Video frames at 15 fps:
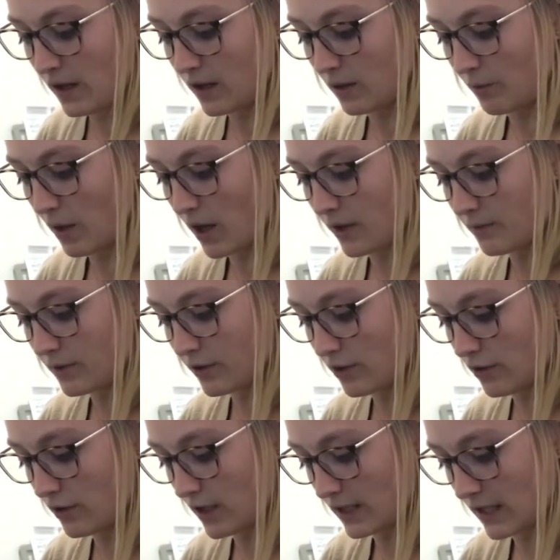The bottom
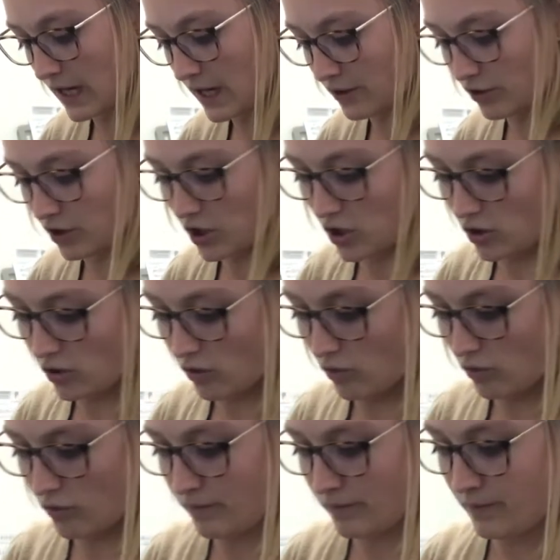screw doesn't actually
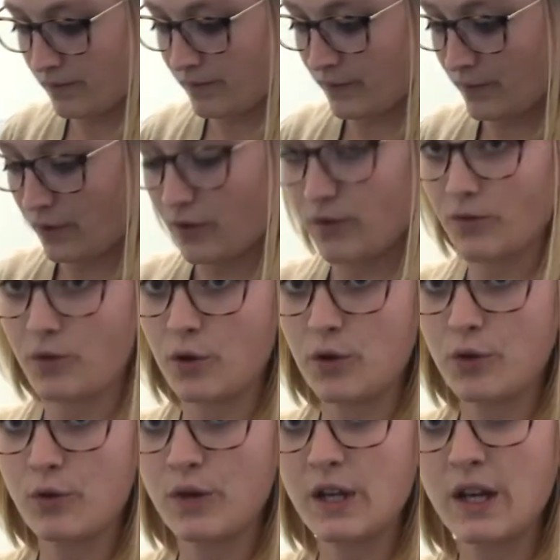go
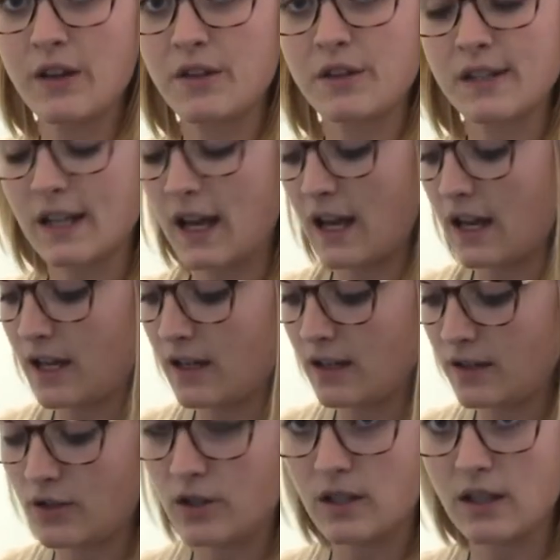through the other side,
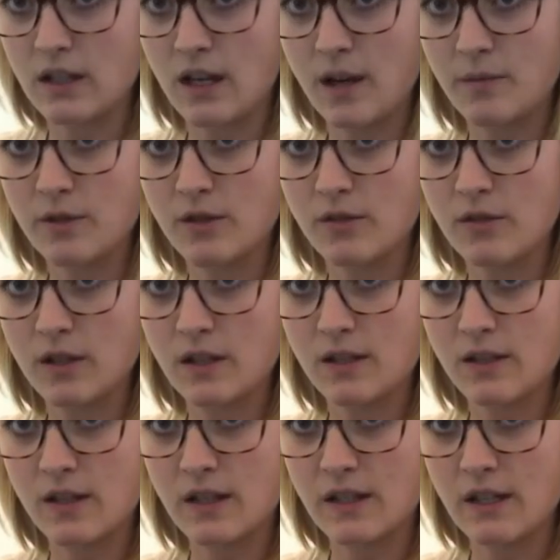just the top screw does,
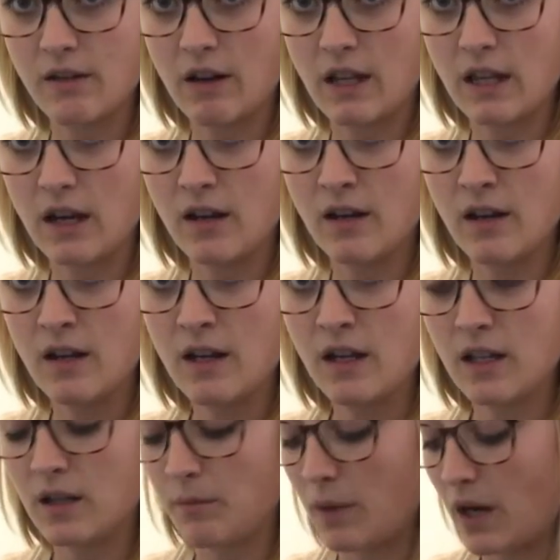you can see right there.
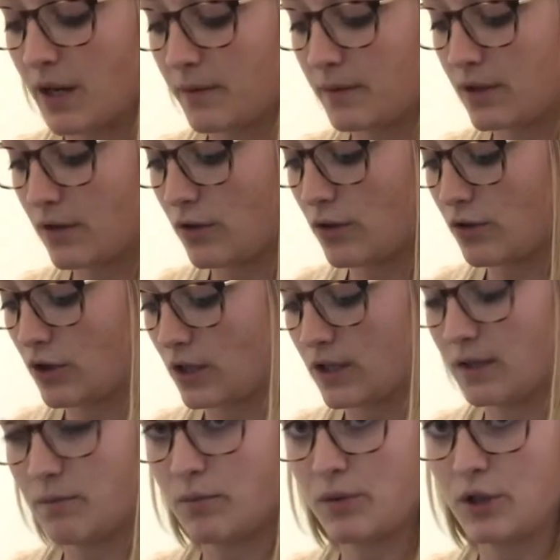The bottom screw
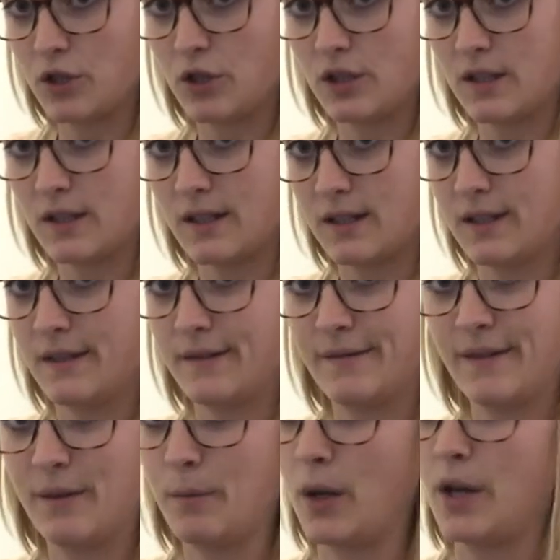just pushes
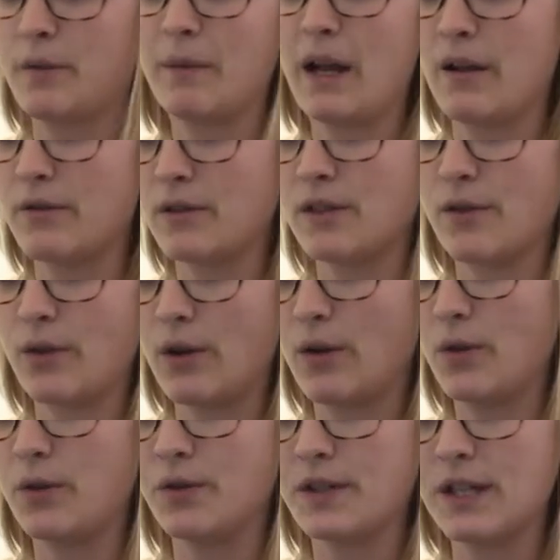the bottom out, so it
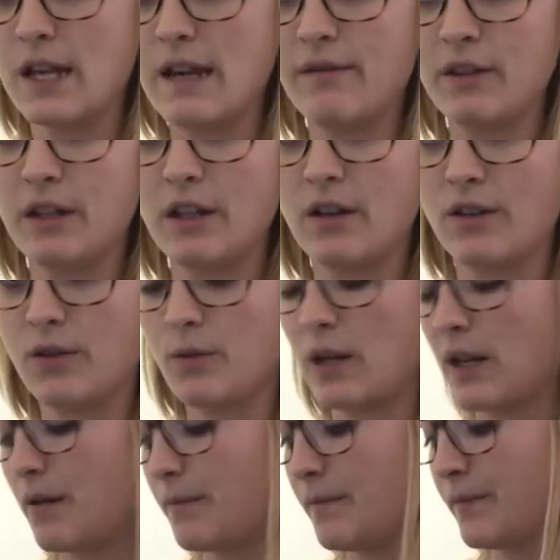holds it evenly all the way
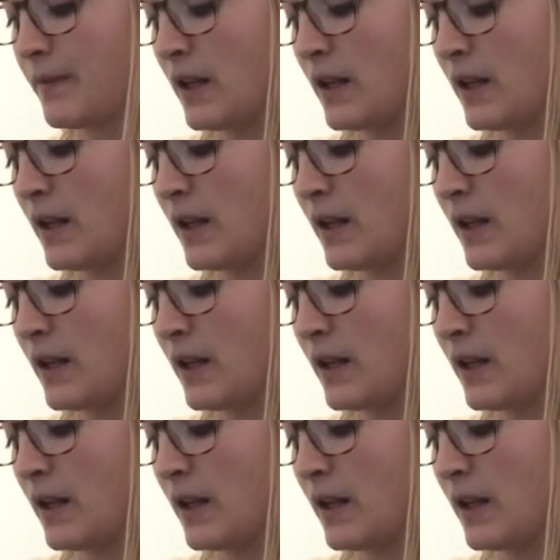up.